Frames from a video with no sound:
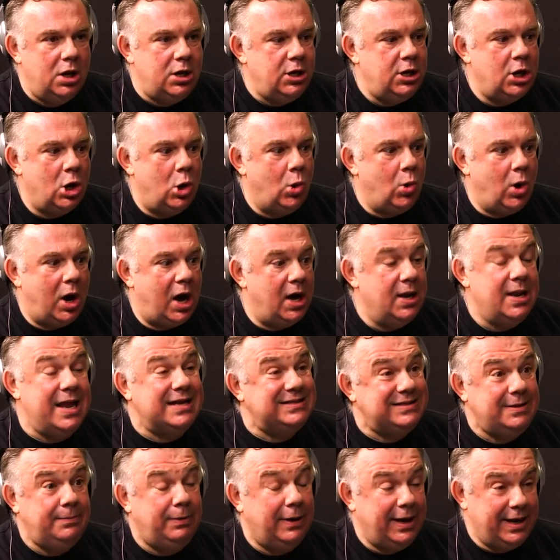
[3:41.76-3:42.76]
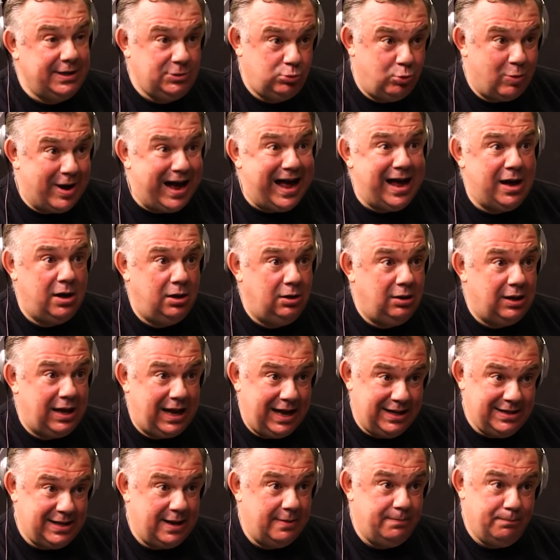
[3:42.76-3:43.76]
you know, unless he plays
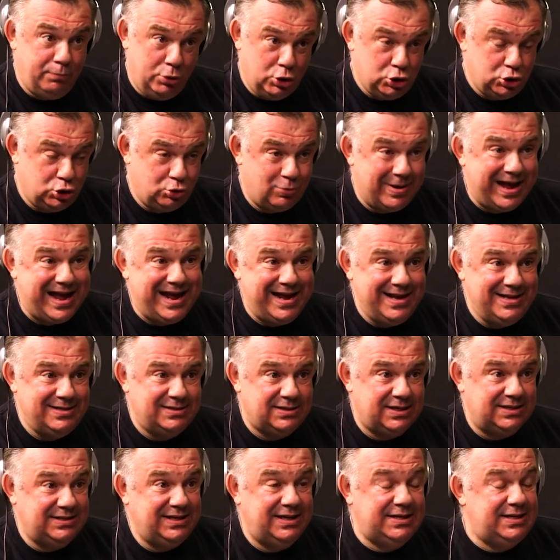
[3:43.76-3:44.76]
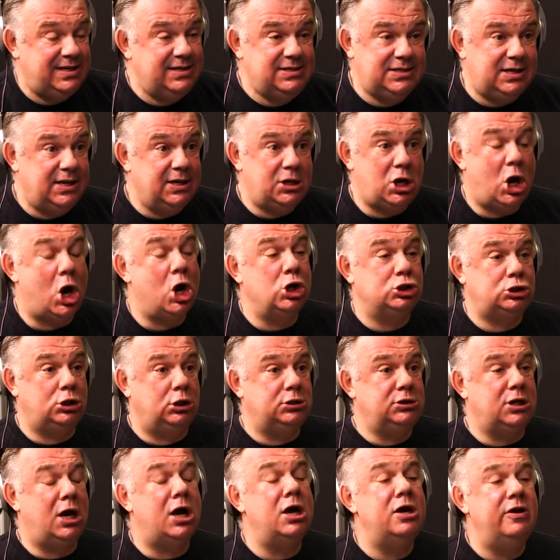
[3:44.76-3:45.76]
well and then persuades, because he, he's going to
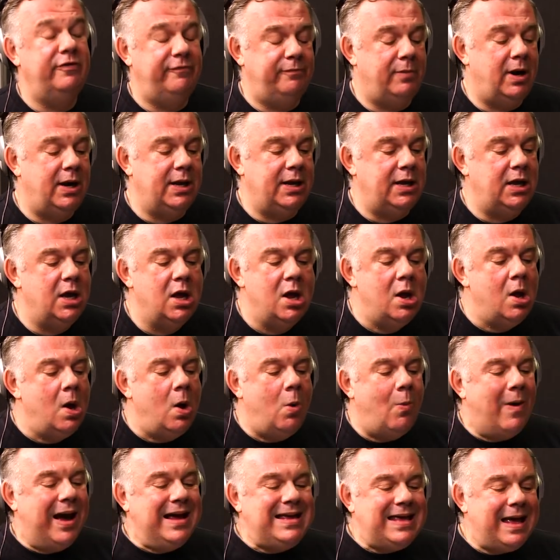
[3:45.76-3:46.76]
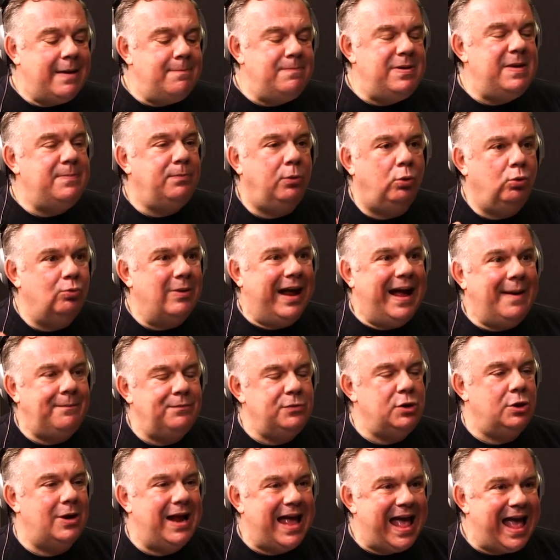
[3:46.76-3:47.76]
cost a ton of money. Why can't people
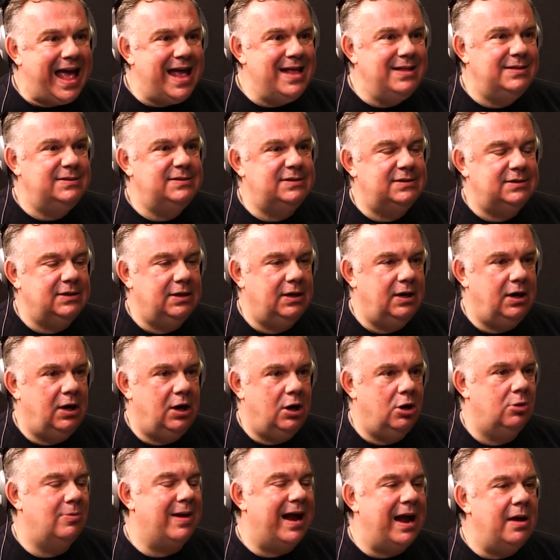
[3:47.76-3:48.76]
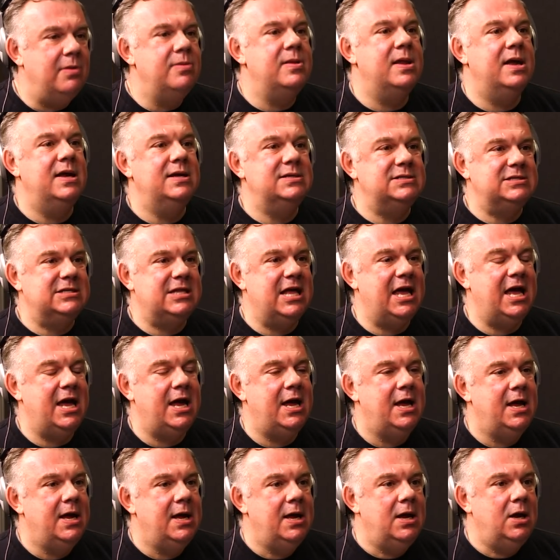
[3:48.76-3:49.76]
wrap their heads around this?
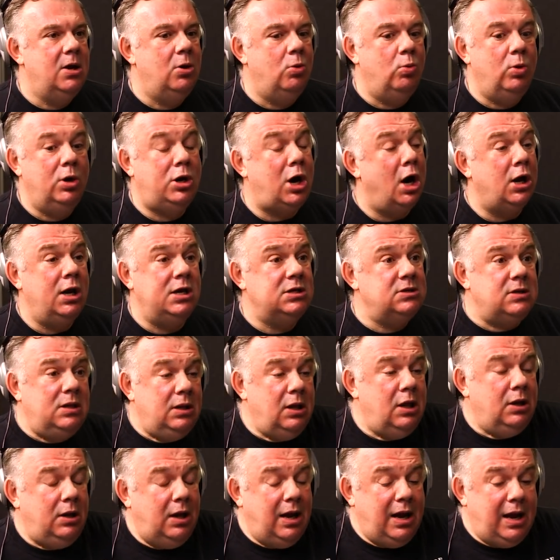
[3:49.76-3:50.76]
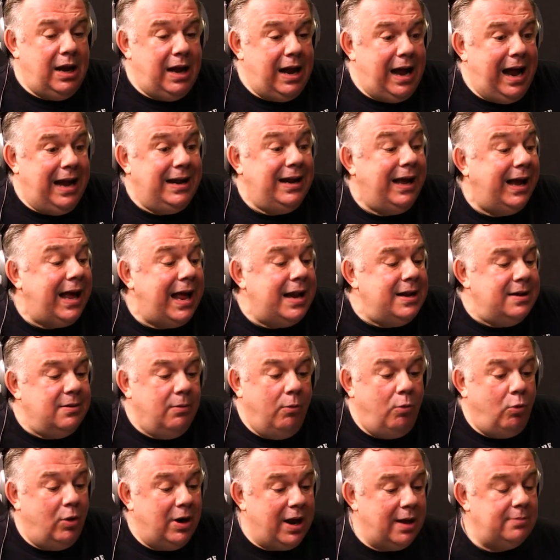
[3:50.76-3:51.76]
That regardless, like, and again,
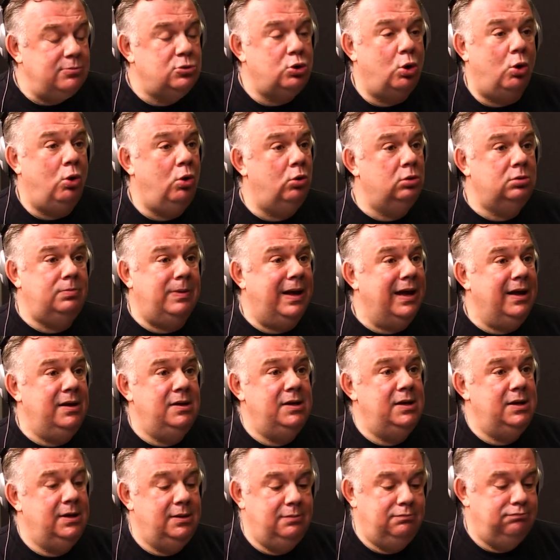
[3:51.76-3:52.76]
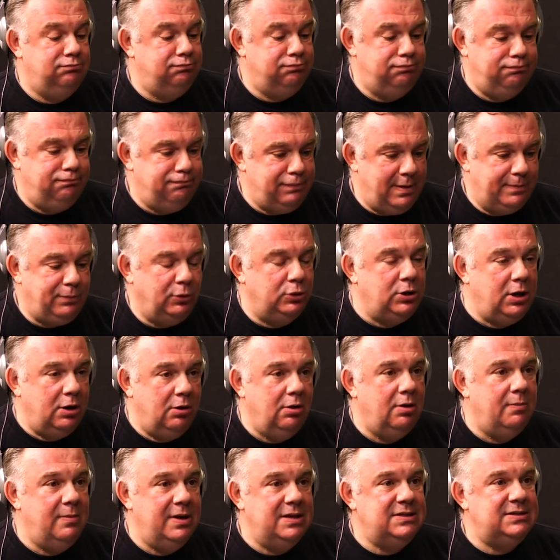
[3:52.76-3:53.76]
what I'm told by people
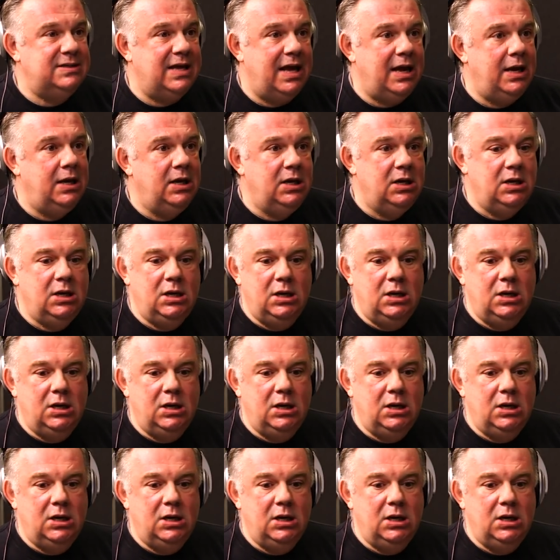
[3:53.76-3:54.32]
near him is that